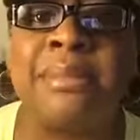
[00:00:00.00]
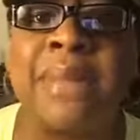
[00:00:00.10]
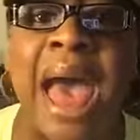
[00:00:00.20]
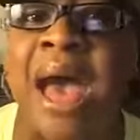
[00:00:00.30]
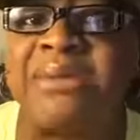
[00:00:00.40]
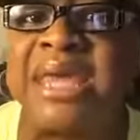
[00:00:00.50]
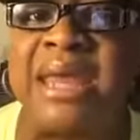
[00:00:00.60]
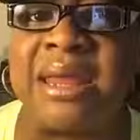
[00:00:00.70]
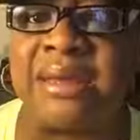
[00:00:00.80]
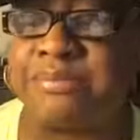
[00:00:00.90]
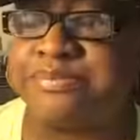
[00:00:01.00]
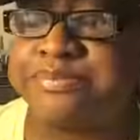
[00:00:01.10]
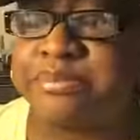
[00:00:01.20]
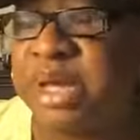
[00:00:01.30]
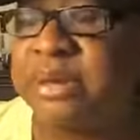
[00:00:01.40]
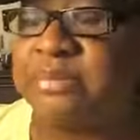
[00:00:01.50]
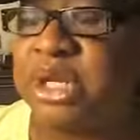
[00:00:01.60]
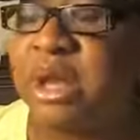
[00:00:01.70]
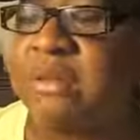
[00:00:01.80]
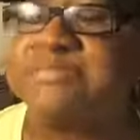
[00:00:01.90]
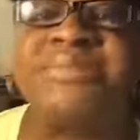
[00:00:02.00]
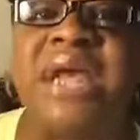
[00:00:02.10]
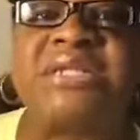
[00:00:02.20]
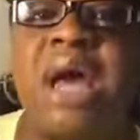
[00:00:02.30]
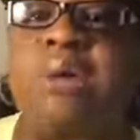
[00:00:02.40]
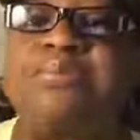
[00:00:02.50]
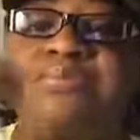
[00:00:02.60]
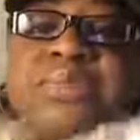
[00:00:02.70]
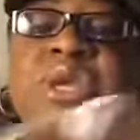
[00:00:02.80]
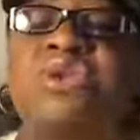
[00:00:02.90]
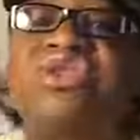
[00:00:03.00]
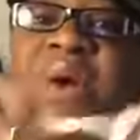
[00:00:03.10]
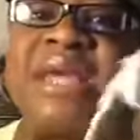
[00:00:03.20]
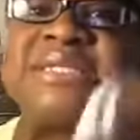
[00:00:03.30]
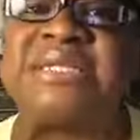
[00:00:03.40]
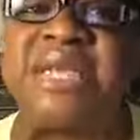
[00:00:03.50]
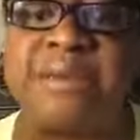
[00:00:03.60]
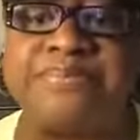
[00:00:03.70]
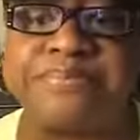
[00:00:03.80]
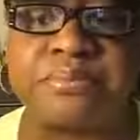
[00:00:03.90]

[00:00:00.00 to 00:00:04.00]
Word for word: I don't get it. But, you know, so you twist it.